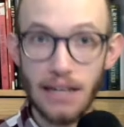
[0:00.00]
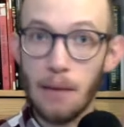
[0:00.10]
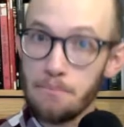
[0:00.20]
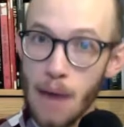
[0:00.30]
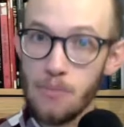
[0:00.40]
a
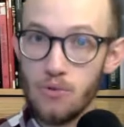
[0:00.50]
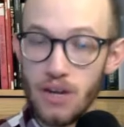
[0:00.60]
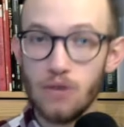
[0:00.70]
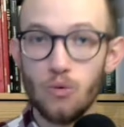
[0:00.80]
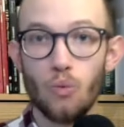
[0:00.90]

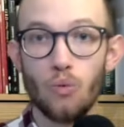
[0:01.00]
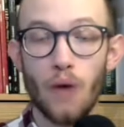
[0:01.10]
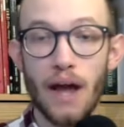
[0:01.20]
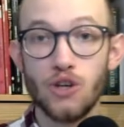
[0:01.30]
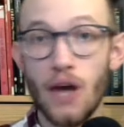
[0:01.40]
memory
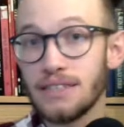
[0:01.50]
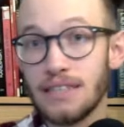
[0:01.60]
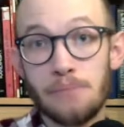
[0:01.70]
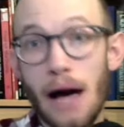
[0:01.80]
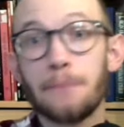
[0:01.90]
where you had
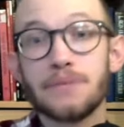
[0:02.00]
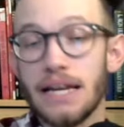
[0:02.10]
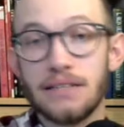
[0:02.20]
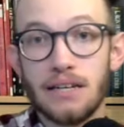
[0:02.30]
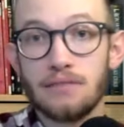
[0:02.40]
some
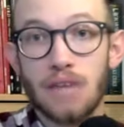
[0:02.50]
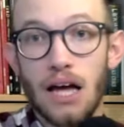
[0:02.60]
upsetting